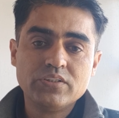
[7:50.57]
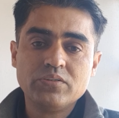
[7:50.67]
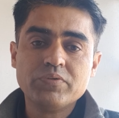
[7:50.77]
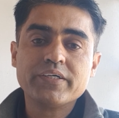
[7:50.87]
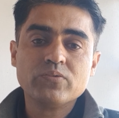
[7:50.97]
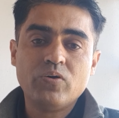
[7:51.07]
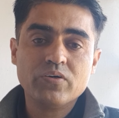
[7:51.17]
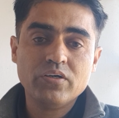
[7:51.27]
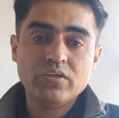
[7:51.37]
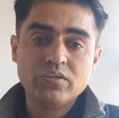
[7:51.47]

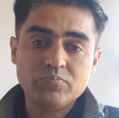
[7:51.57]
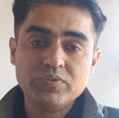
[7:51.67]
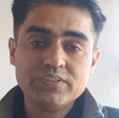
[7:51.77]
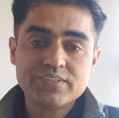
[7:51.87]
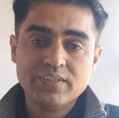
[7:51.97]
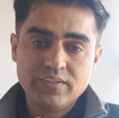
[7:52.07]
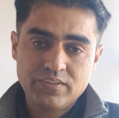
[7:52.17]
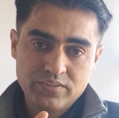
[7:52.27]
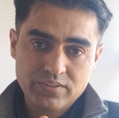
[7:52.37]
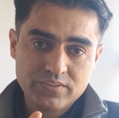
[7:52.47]
microorganisms,
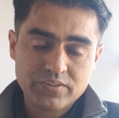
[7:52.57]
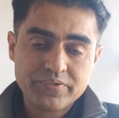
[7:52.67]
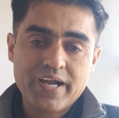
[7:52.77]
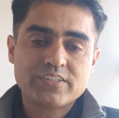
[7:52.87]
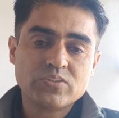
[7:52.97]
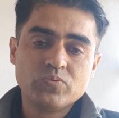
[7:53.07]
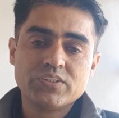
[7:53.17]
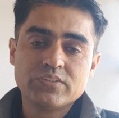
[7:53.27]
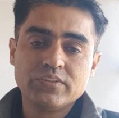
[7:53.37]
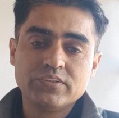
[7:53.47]
the reaction which
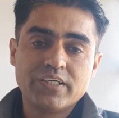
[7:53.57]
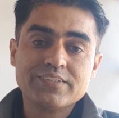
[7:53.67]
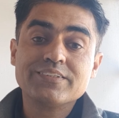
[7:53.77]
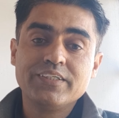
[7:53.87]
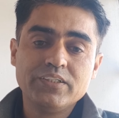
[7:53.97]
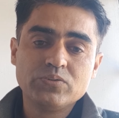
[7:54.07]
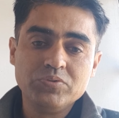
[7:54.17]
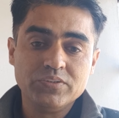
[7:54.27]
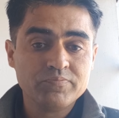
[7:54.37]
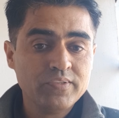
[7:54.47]
is there, that is A to
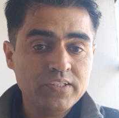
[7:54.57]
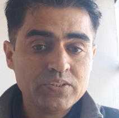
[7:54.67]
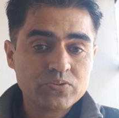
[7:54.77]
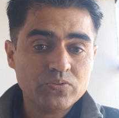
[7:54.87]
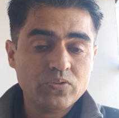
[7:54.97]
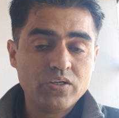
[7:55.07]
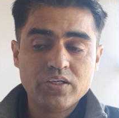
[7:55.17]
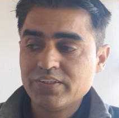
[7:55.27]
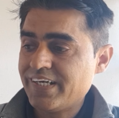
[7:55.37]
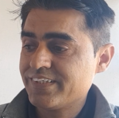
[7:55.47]
B.
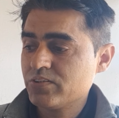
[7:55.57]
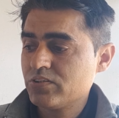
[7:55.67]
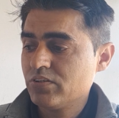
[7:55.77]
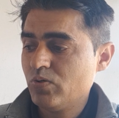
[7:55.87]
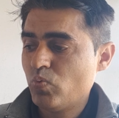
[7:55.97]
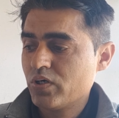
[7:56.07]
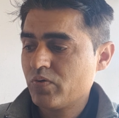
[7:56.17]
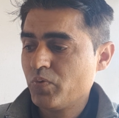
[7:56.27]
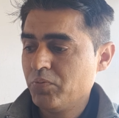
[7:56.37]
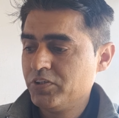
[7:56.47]
So that is what
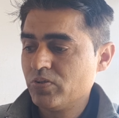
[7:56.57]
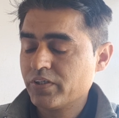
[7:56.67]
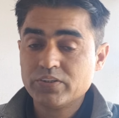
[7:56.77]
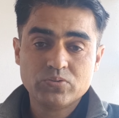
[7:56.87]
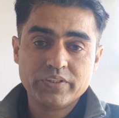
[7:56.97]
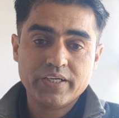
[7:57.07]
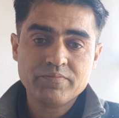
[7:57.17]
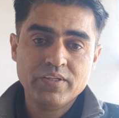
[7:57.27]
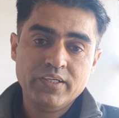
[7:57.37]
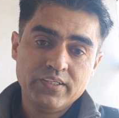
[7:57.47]
we'll be talking today.
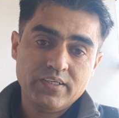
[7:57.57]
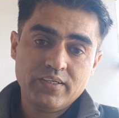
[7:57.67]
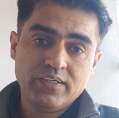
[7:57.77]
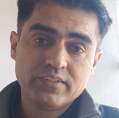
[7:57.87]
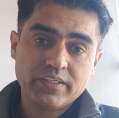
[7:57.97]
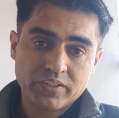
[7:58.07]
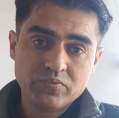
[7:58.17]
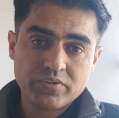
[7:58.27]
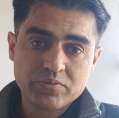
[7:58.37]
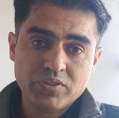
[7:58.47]
Thank
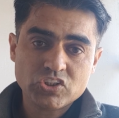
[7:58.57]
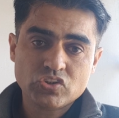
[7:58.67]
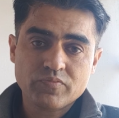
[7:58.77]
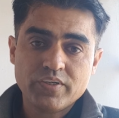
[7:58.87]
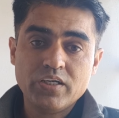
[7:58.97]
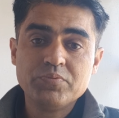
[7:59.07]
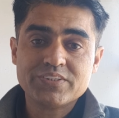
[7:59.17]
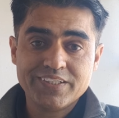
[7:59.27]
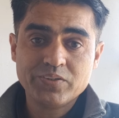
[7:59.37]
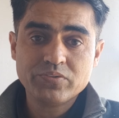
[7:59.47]
you very much. I'll be
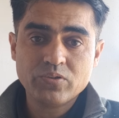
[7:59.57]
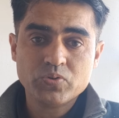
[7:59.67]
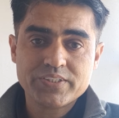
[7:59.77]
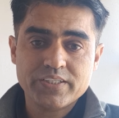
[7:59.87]
sending you the notes